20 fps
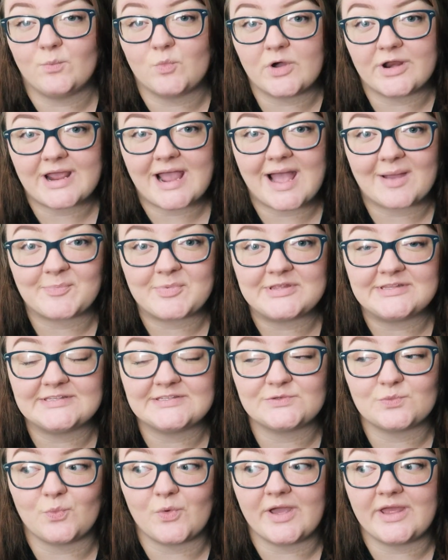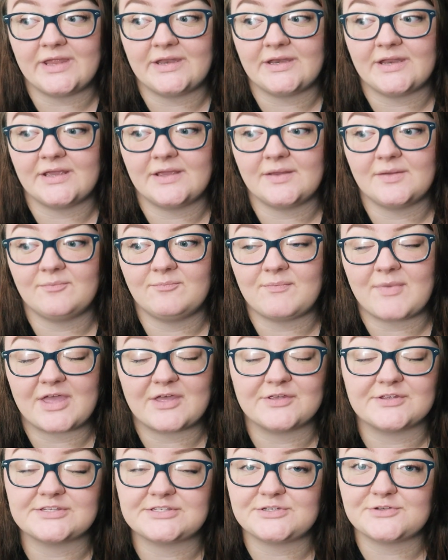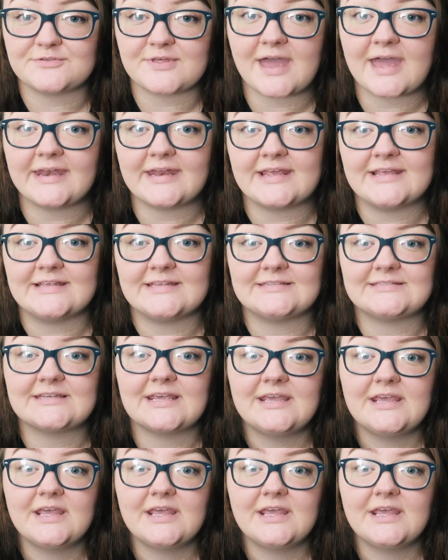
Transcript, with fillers: And what happens when males do that is